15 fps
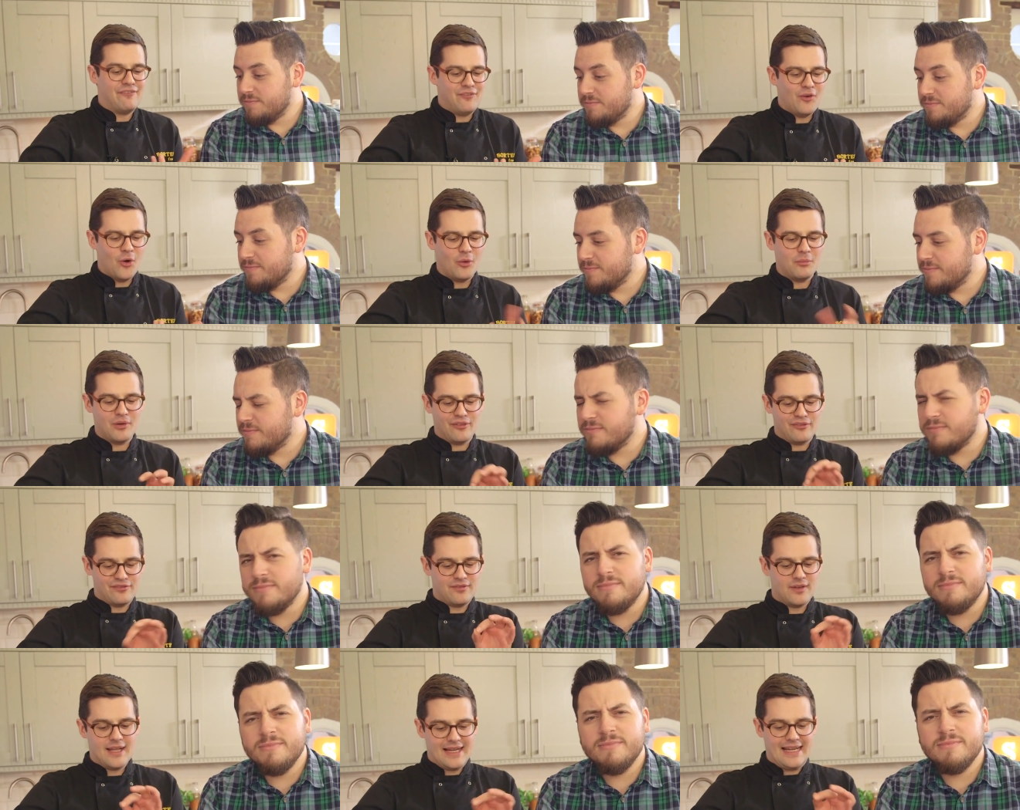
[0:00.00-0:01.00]
Speaker 1: form
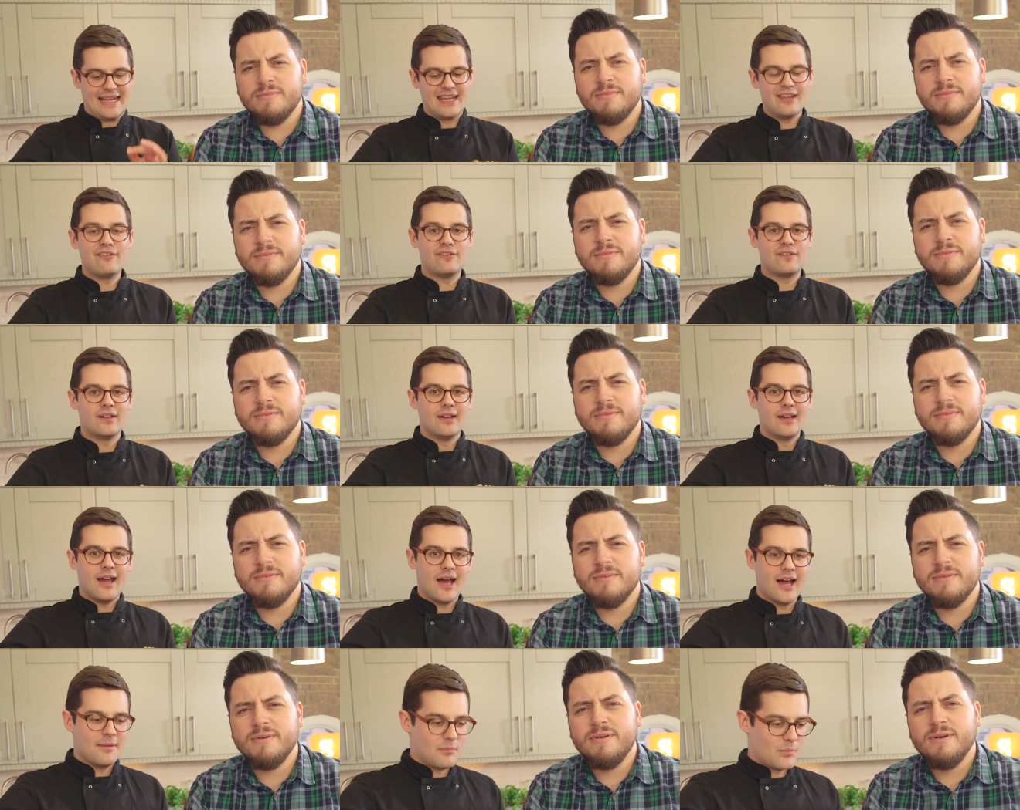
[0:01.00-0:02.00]
of leaf.
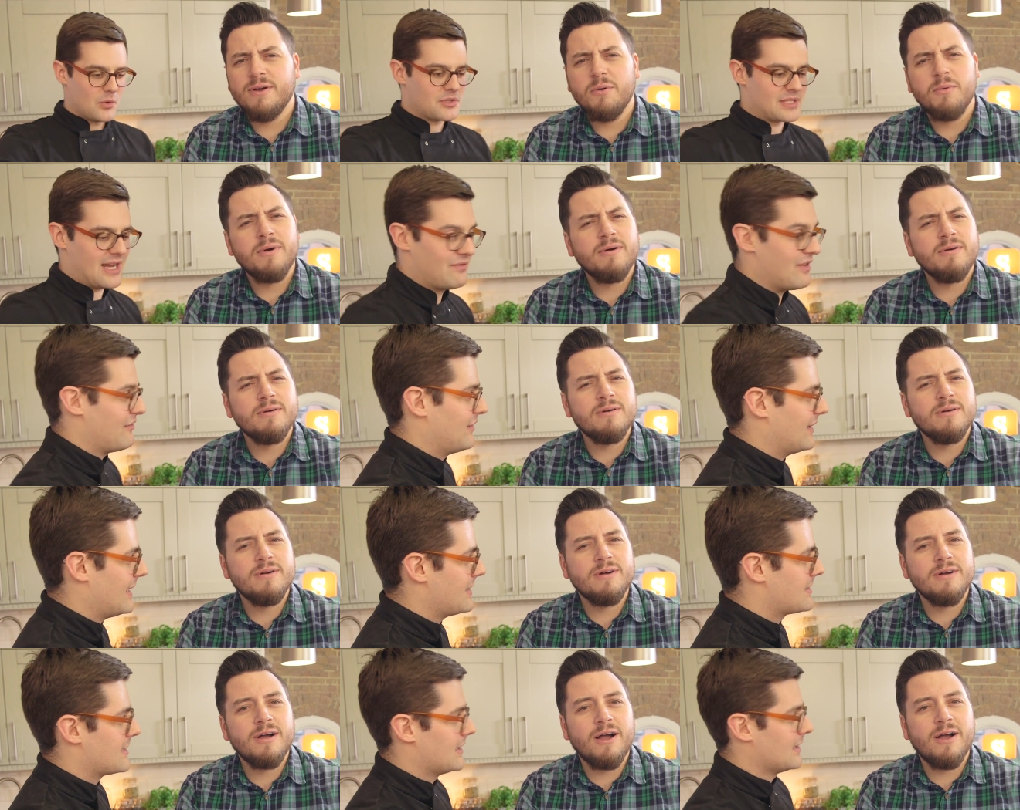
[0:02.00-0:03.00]
Um, we'll save that for
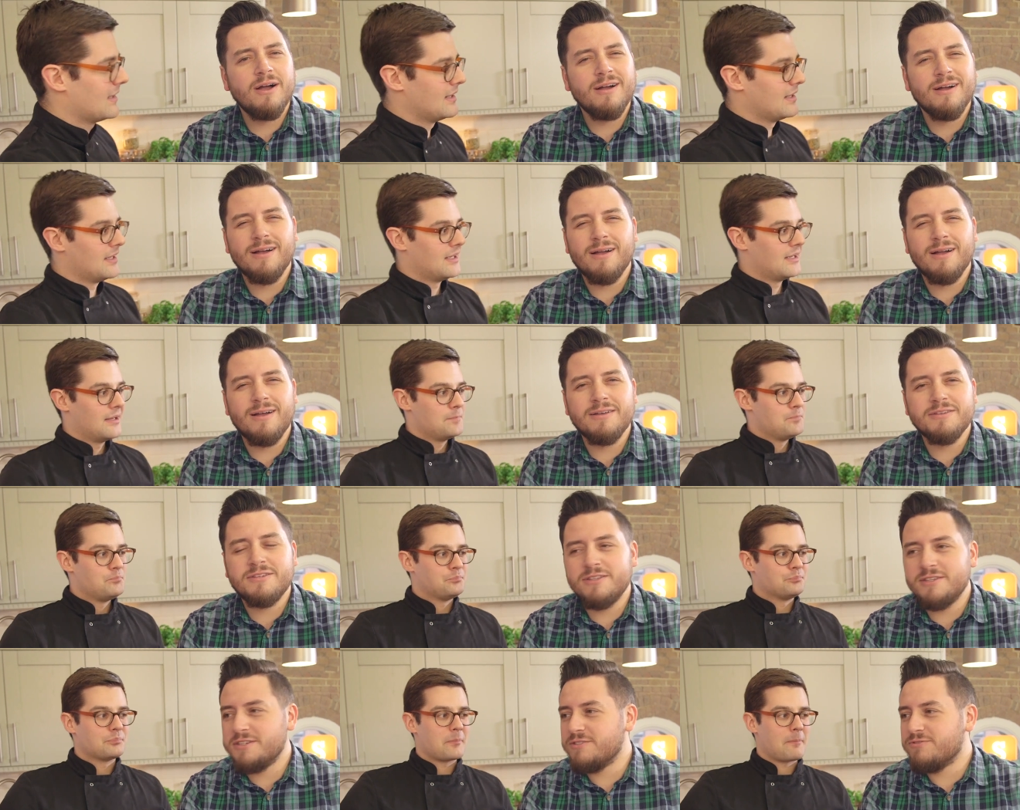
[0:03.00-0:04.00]
later.
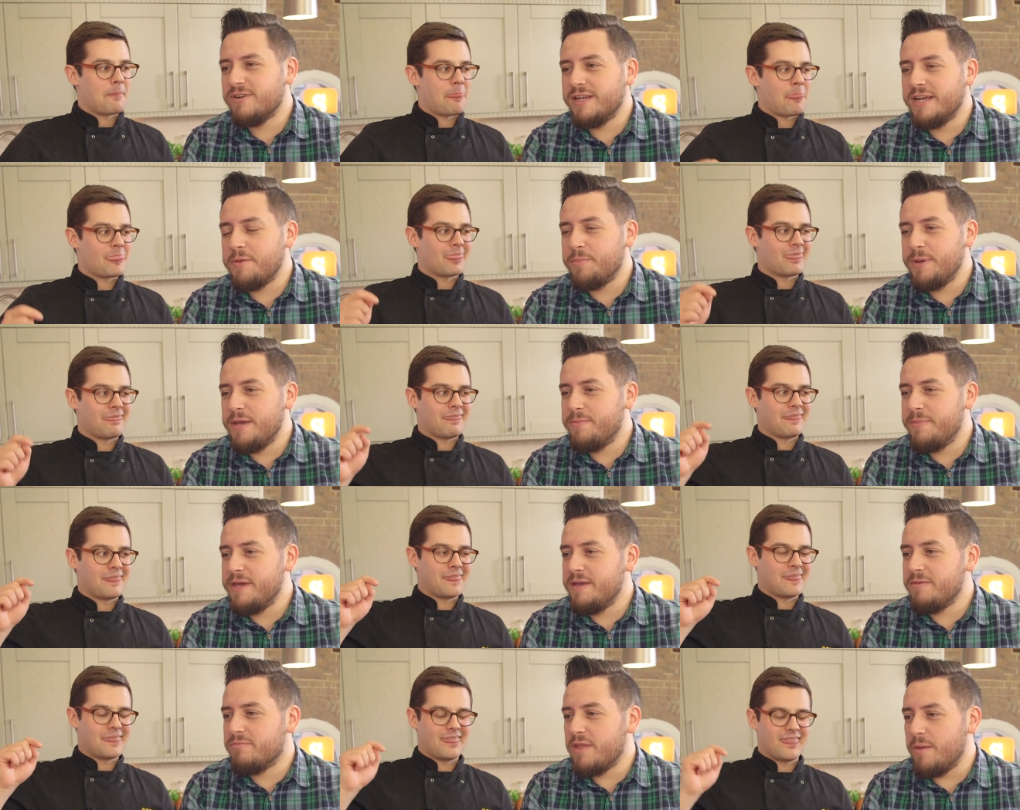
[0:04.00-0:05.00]
Speaker 2: So this is really a
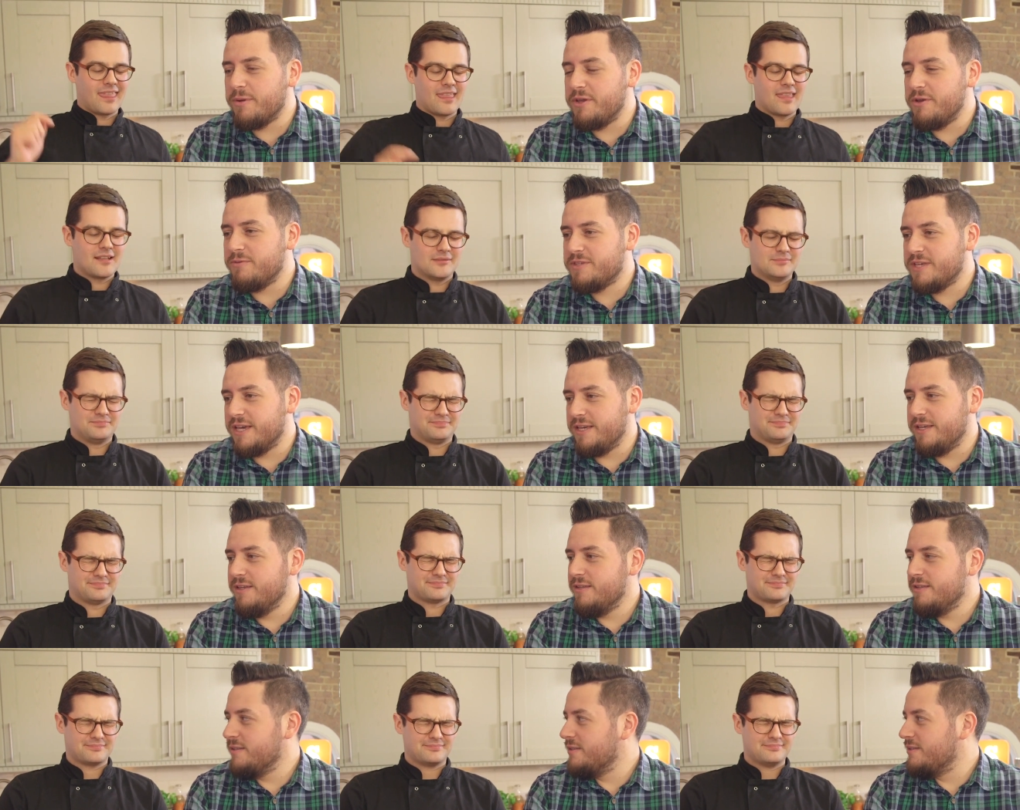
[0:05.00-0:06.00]
BBWT.
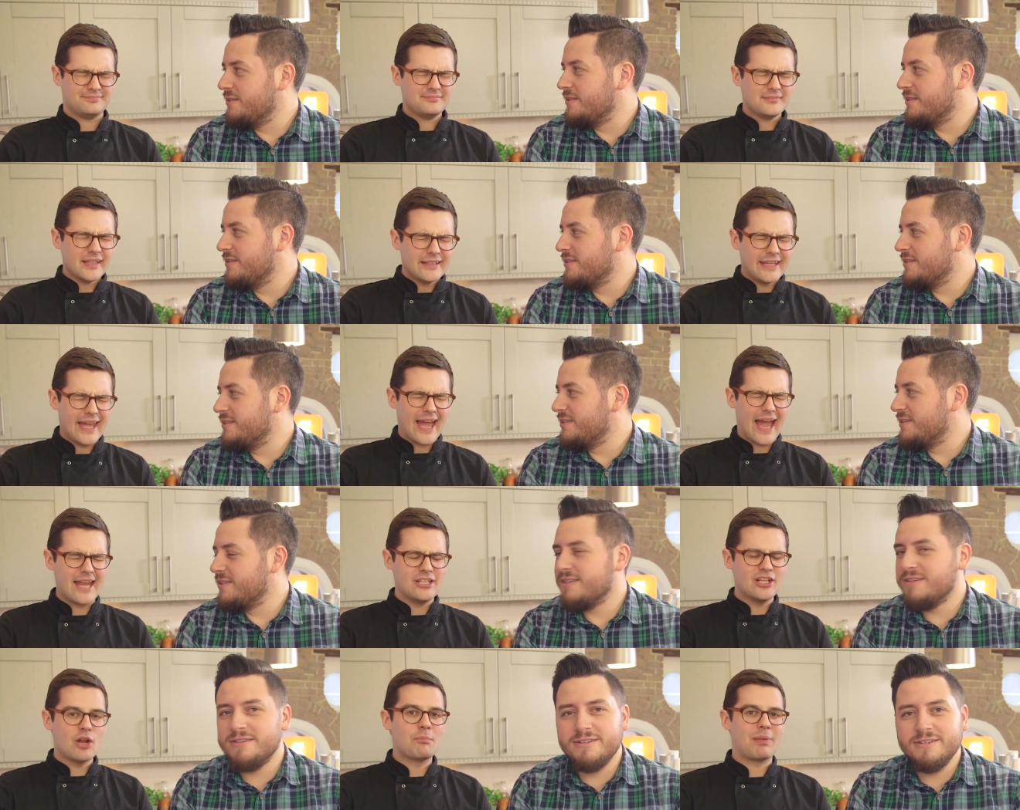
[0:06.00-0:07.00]
Speaker 1: Yeah,
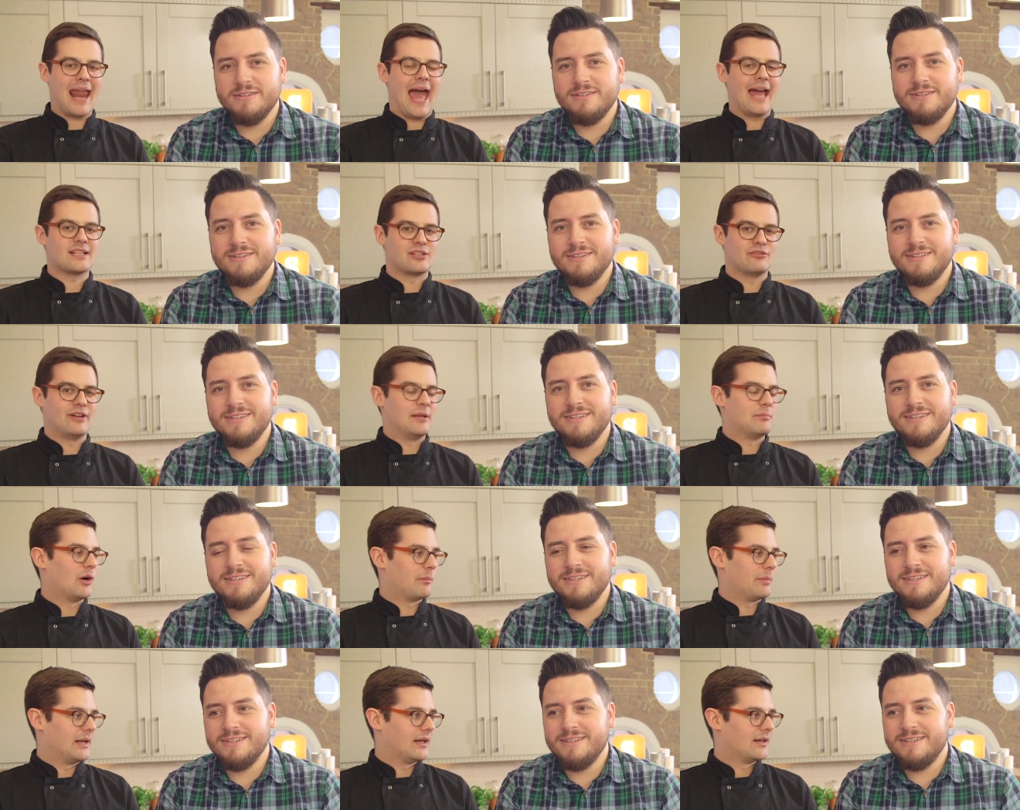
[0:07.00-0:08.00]
and you know blats are really
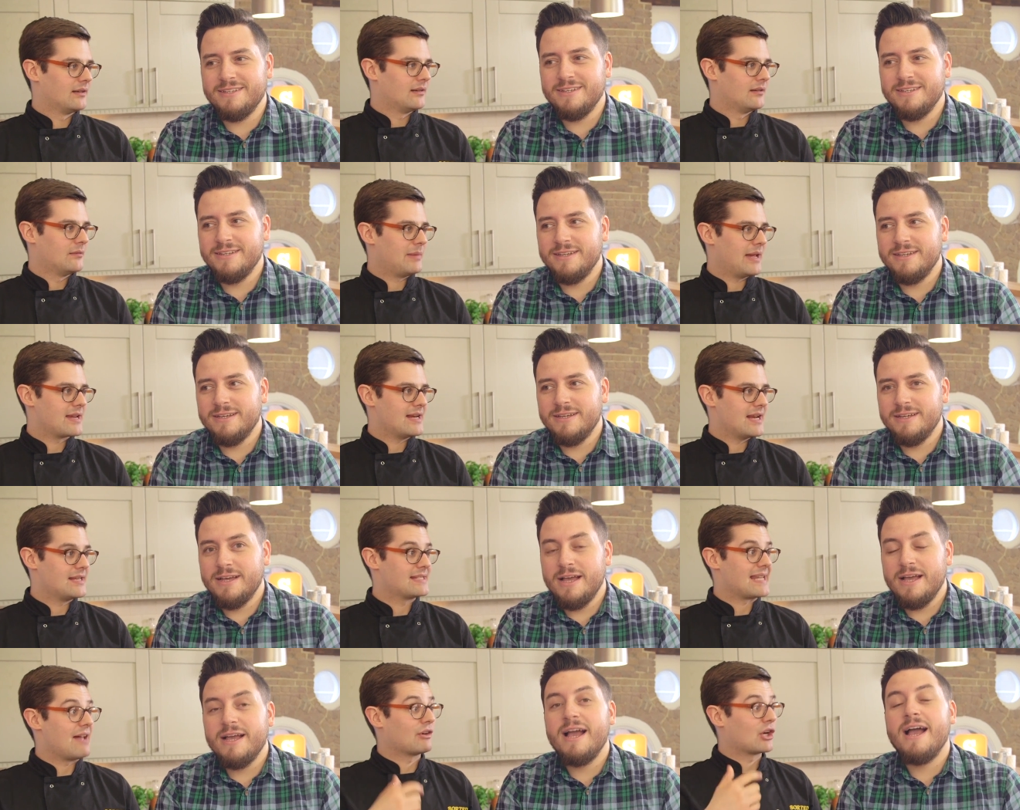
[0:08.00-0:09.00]
popular. Bacon
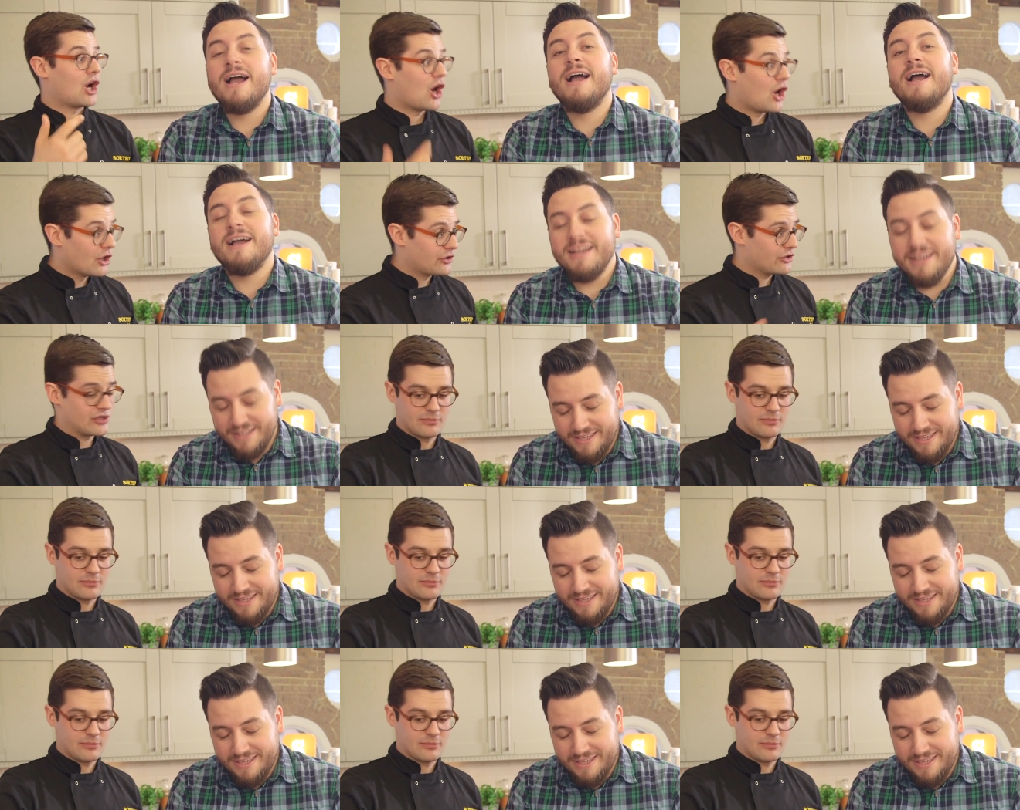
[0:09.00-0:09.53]
lettuce, avocado,